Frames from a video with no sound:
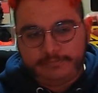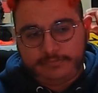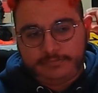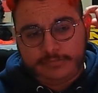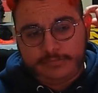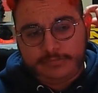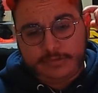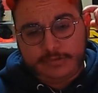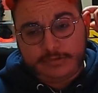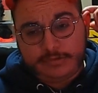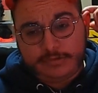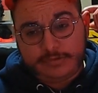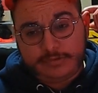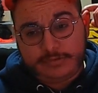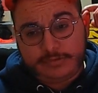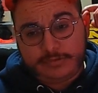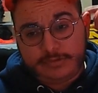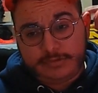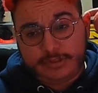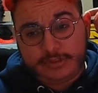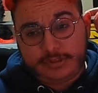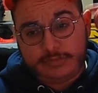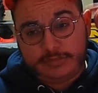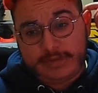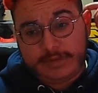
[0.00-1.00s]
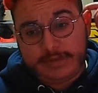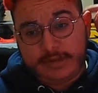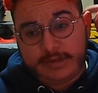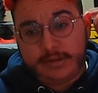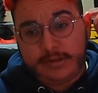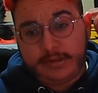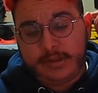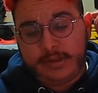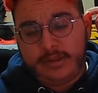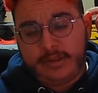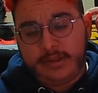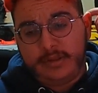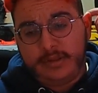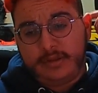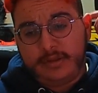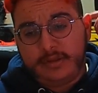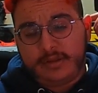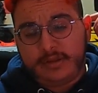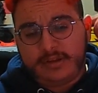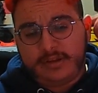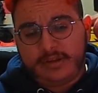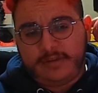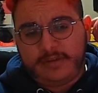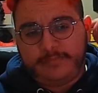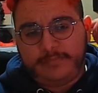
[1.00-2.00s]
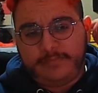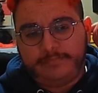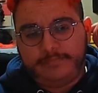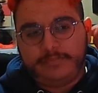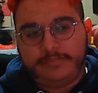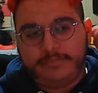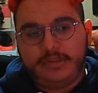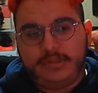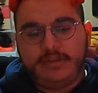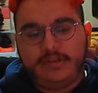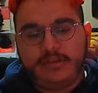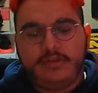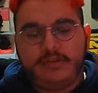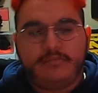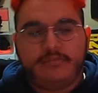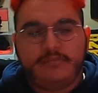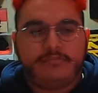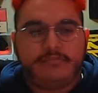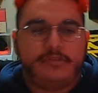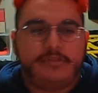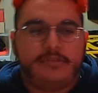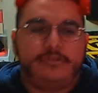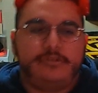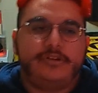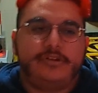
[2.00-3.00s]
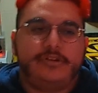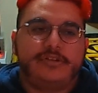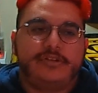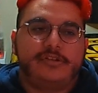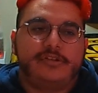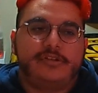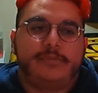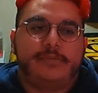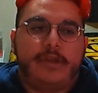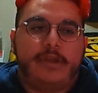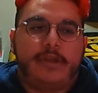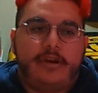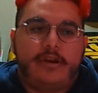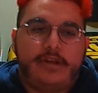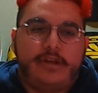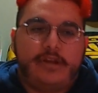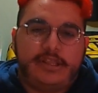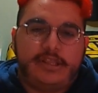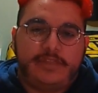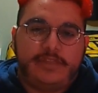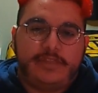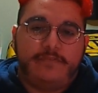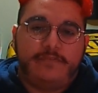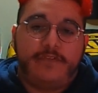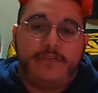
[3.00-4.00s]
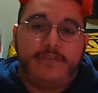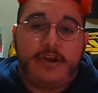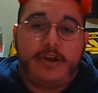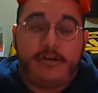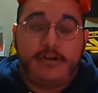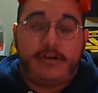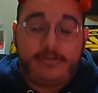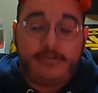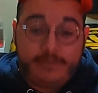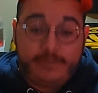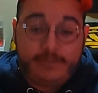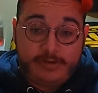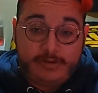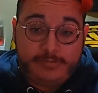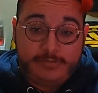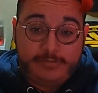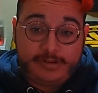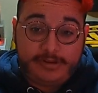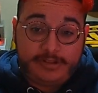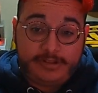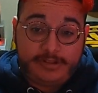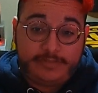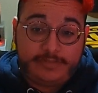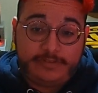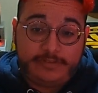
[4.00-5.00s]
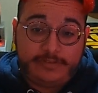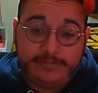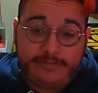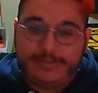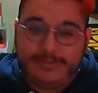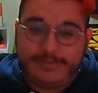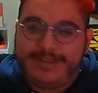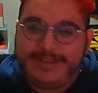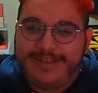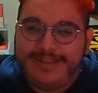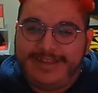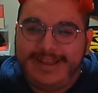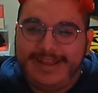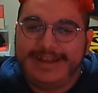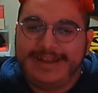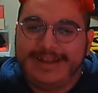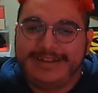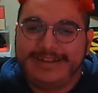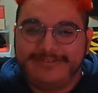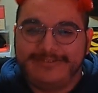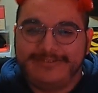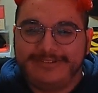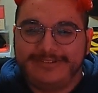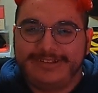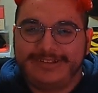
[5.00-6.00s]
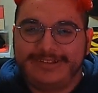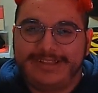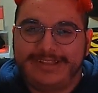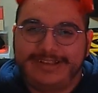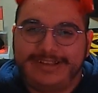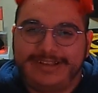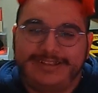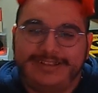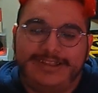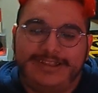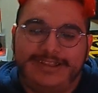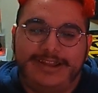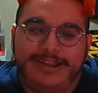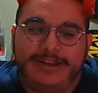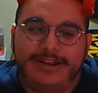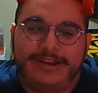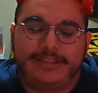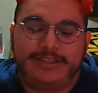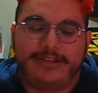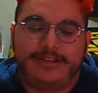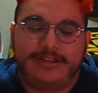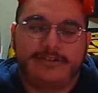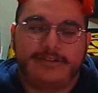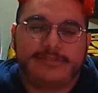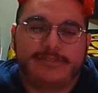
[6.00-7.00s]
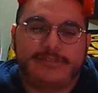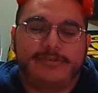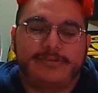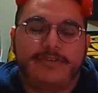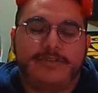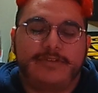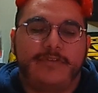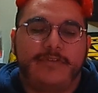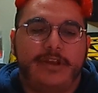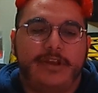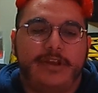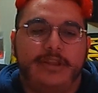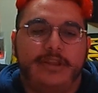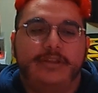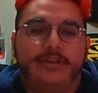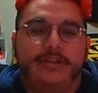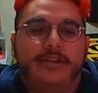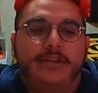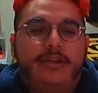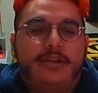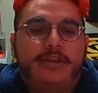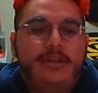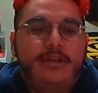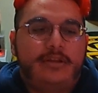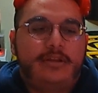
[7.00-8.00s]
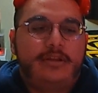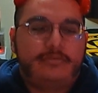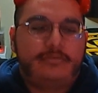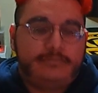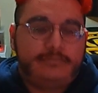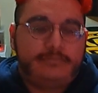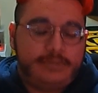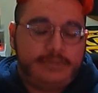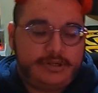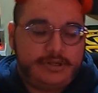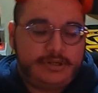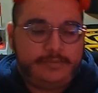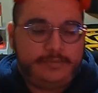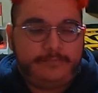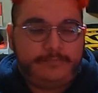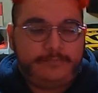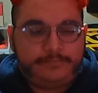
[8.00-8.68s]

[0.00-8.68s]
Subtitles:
those ones weren't too bad. Um, the Looney Tunes parody at the very, very beginning of the film, I did really like a lot. I thought it was pretty funny. But